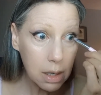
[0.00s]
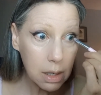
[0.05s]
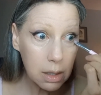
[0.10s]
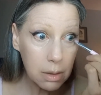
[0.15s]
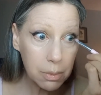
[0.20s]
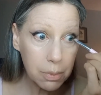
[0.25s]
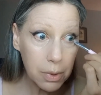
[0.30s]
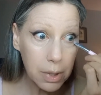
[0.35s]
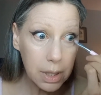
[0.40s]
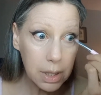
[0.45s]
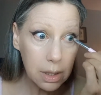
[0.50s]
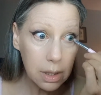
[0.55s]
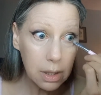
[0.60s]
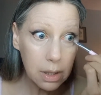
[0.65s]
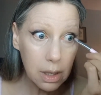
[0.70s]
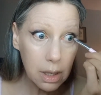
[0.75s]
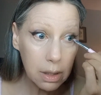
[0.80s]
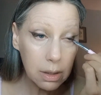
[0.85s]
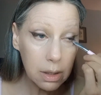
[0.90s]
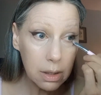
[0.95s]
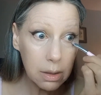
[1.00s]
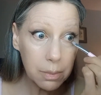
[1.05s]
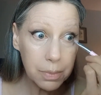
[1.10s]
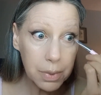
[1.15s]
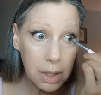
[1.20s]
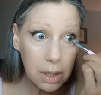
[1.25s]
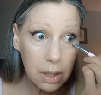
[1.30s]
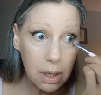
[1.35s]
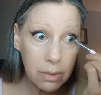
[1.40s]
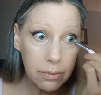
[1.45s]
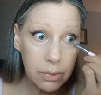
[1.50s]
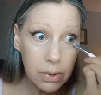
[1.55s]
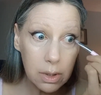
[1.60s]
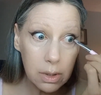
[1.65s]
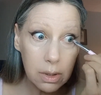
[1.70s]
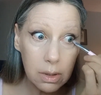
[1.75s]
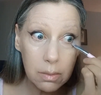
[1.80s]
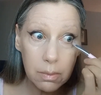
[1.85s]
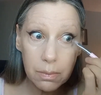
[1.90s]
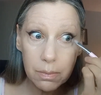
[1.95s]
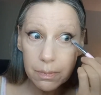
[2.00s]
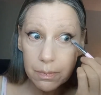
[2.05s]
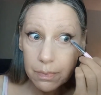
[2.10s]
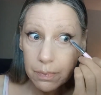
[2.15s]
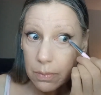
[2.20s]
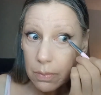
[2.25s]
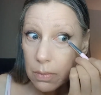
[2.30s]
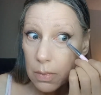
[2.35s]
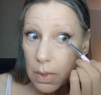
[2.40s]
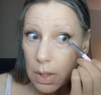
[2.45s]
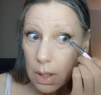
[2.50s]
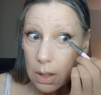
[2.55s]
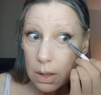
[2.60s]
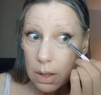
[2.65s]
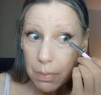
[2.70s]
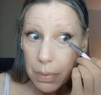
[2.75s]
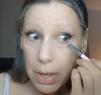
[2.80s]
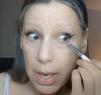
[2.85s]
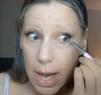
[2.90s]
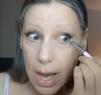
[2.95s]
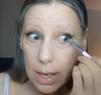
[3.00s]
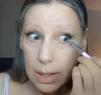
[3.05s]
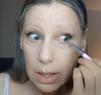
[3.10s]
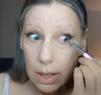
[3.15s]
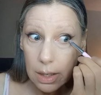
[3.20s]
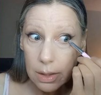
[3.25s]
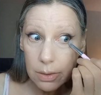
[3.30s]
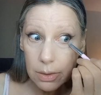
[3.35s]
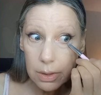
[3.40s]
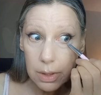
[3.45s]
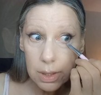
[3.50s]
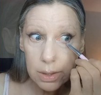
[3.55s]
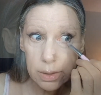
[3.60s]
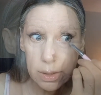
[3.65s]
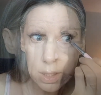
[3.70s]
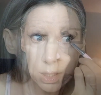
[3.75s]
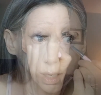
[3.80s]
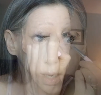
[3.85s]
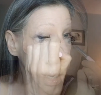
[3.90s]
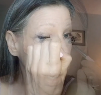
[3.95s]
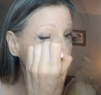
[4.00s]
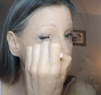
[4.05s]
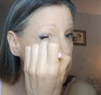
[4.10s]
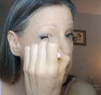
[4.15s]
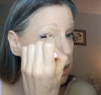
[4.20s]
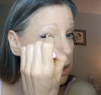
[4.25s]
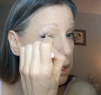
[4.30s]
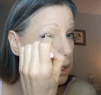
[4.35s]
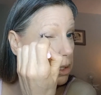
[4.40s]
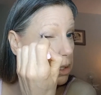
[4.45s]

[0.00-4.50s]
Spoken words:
I'm going to bring a little bit of the black underneath the eye.